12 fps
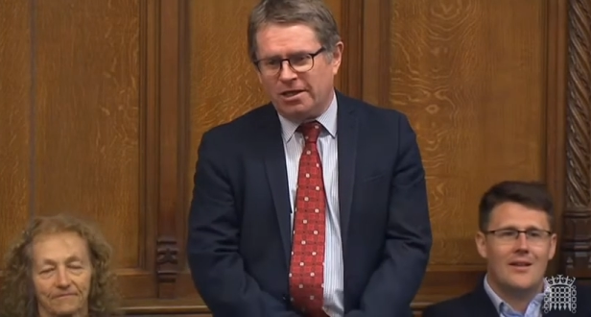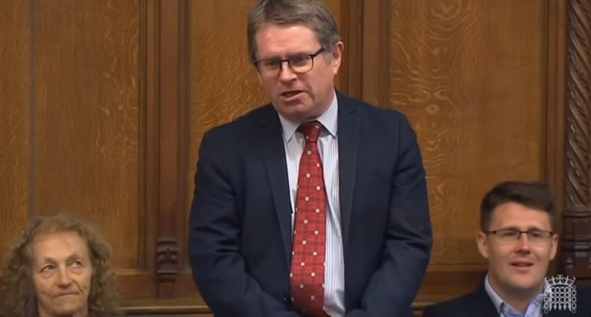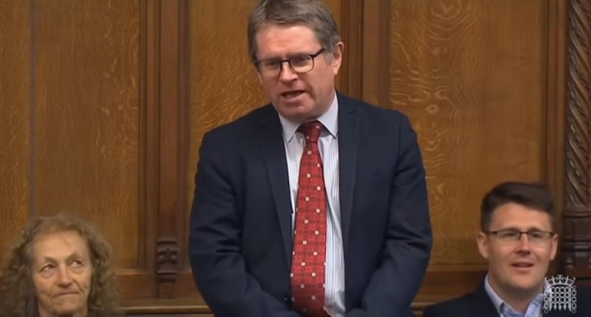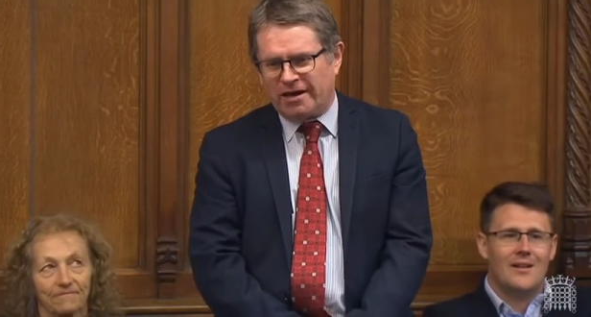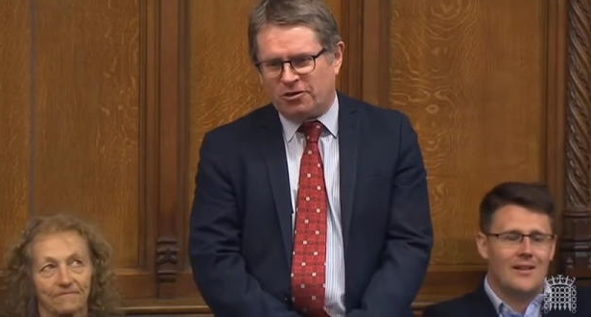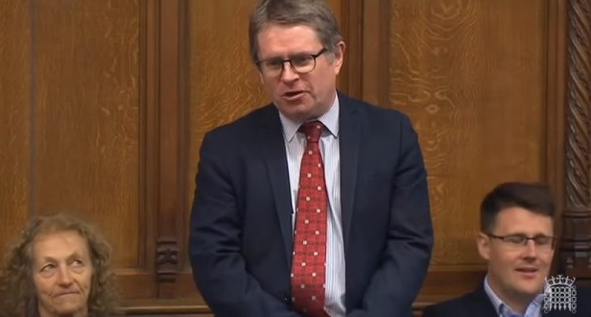
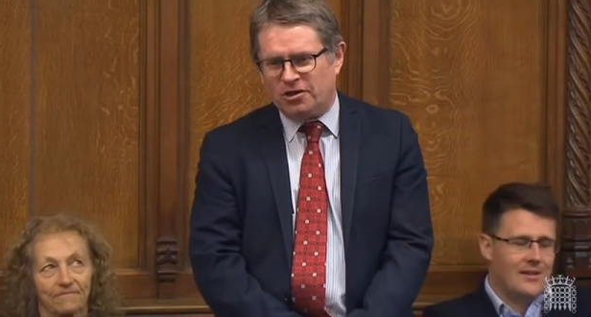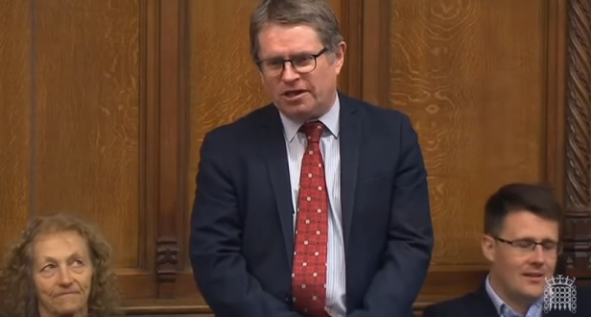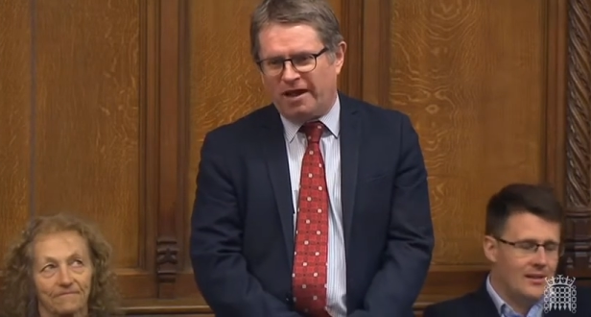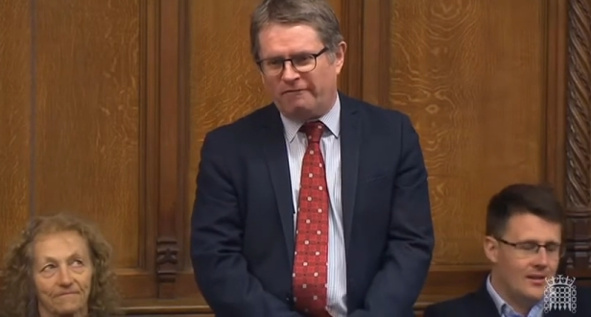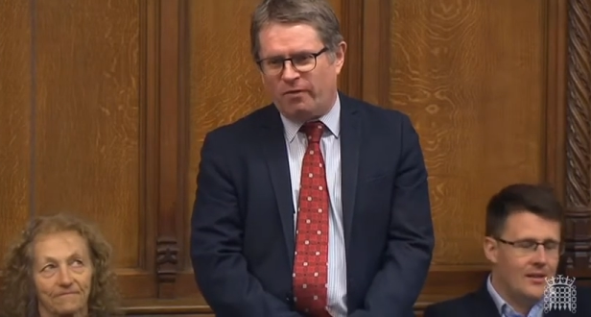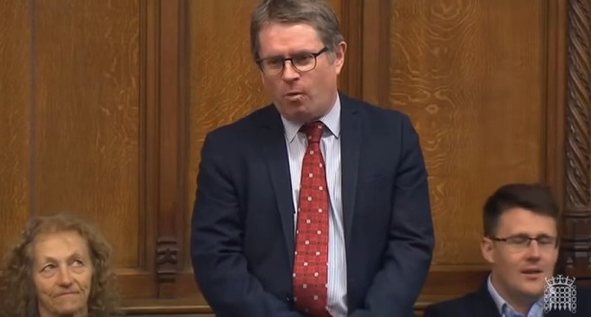Speaker 1: Secretary of
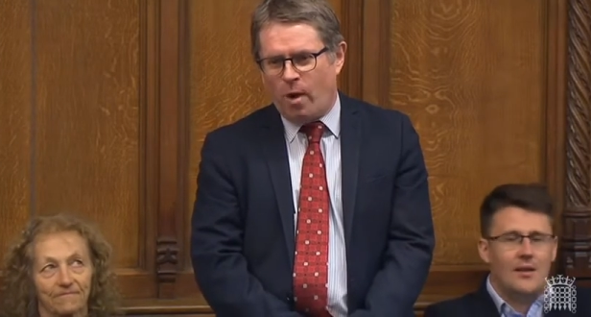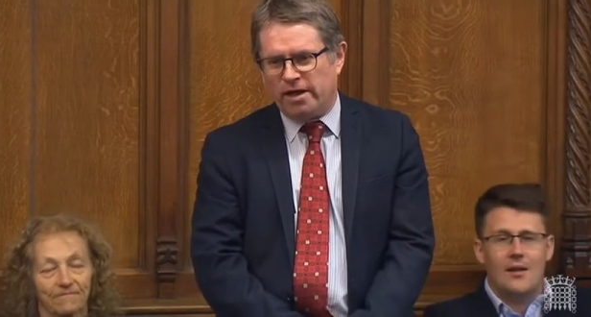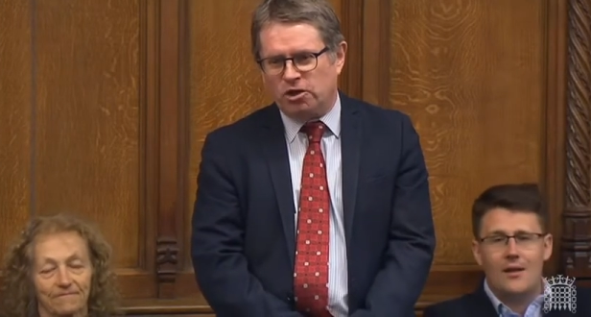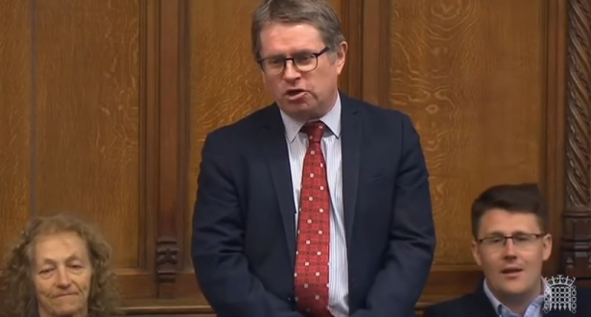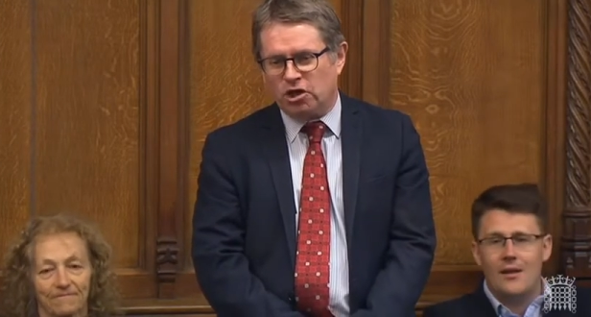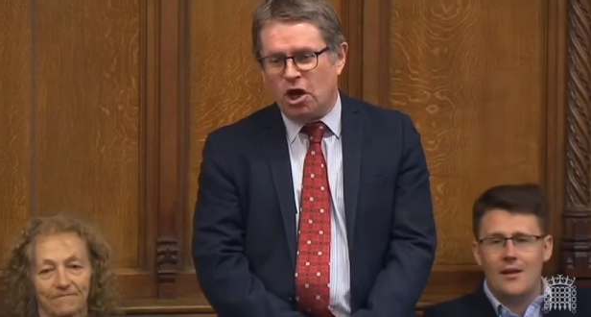State for
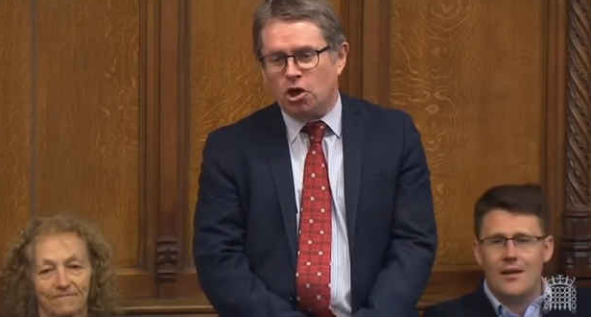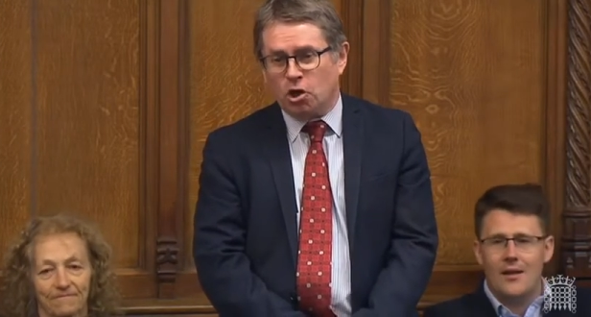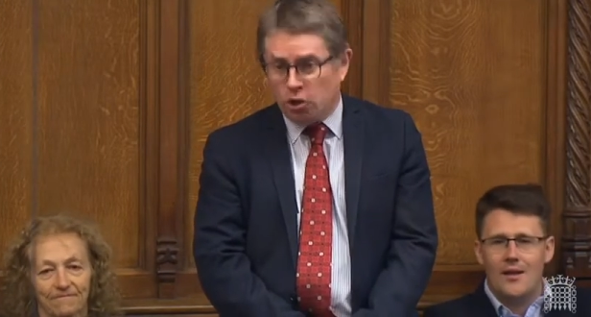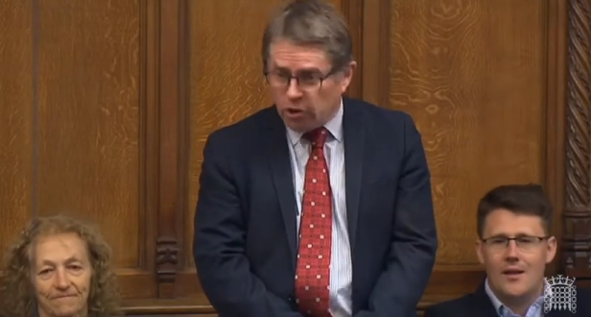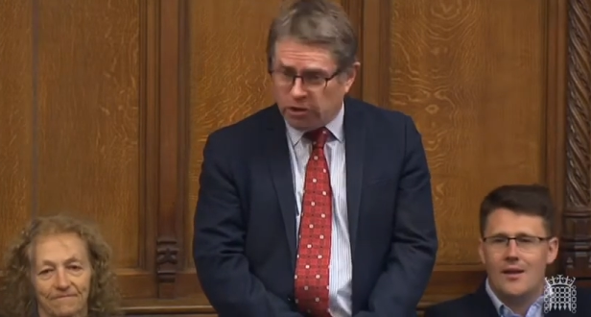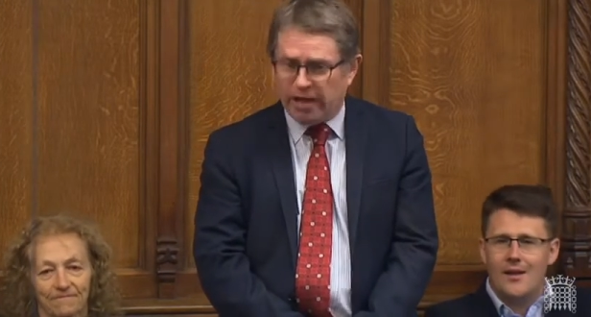Wales
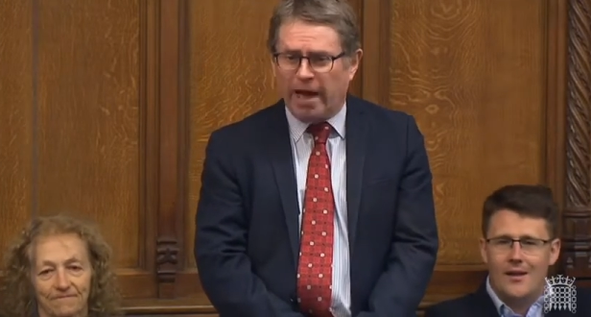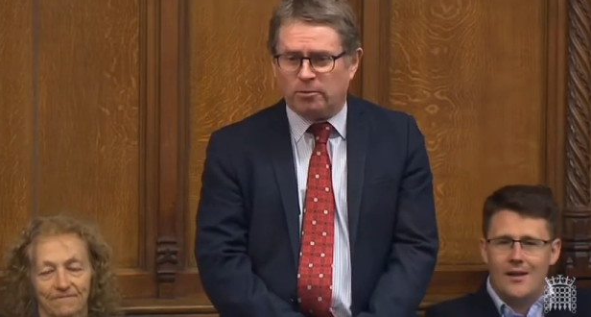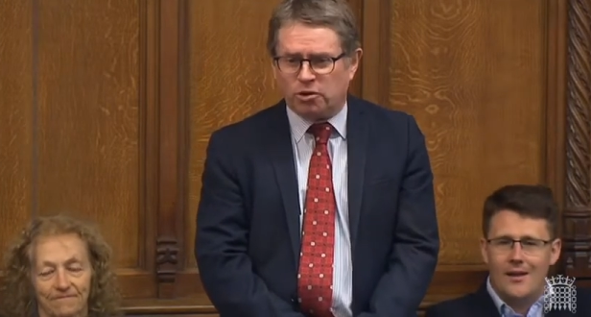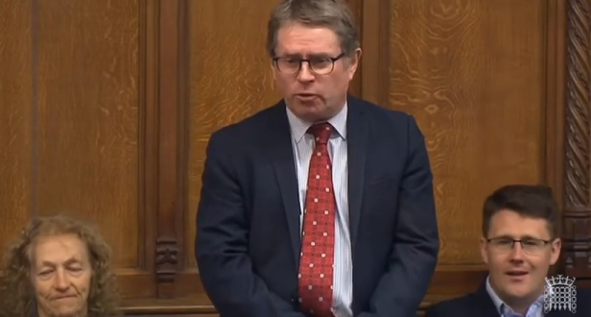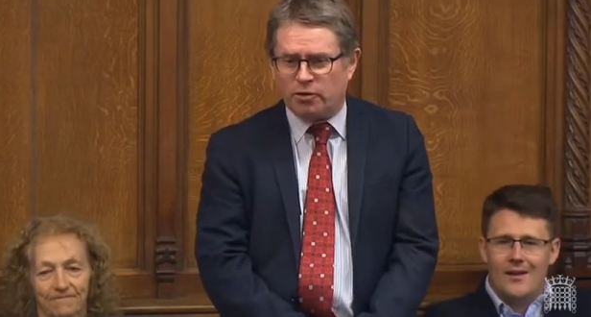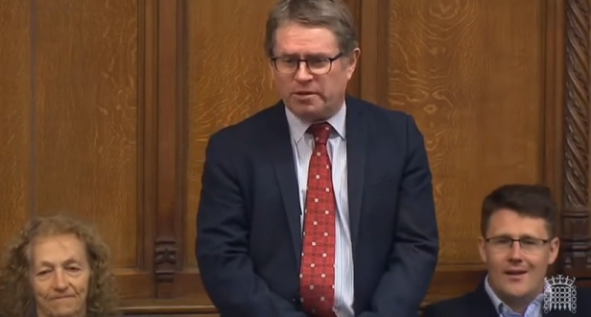could help
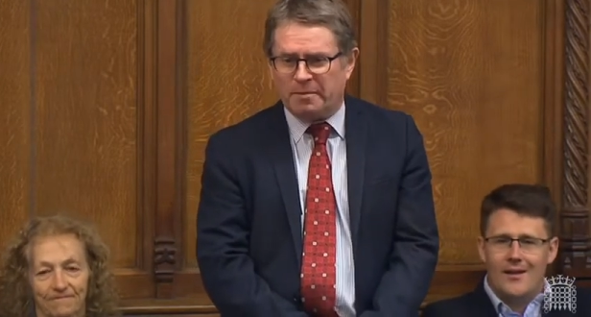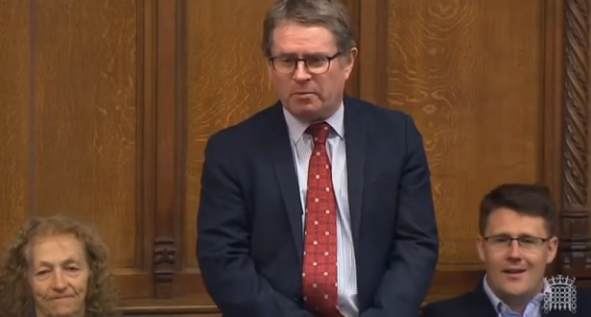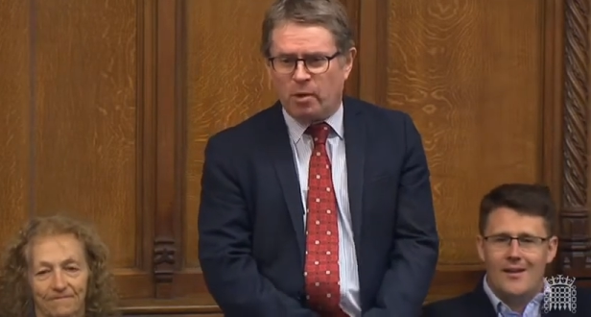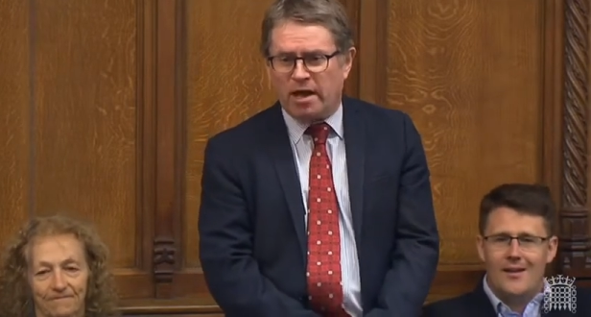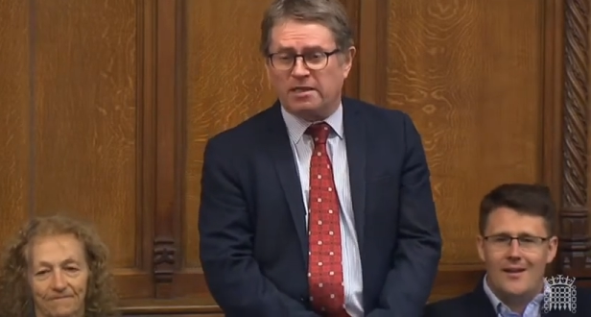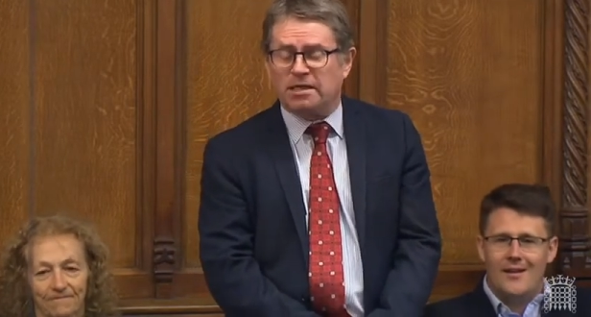tourism in
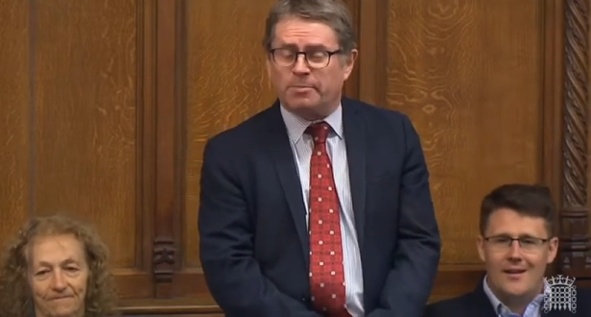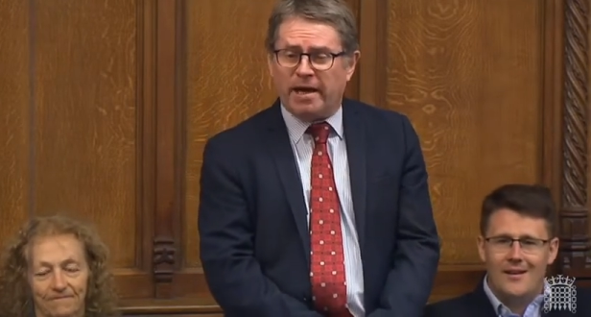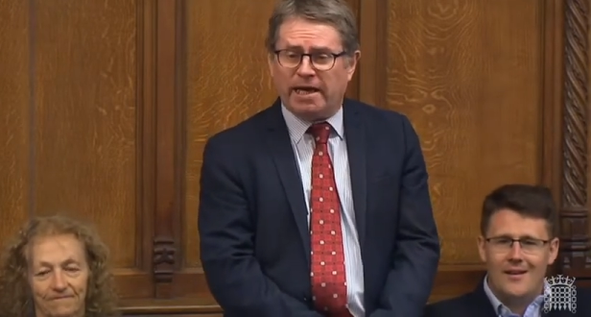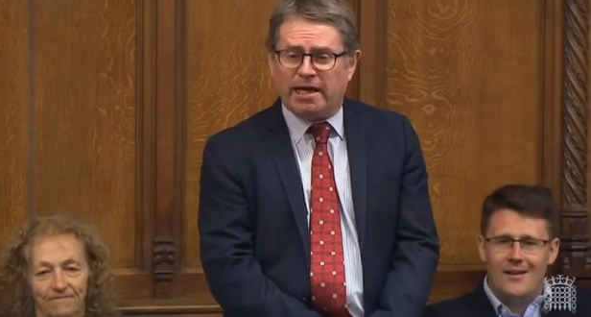Wales is by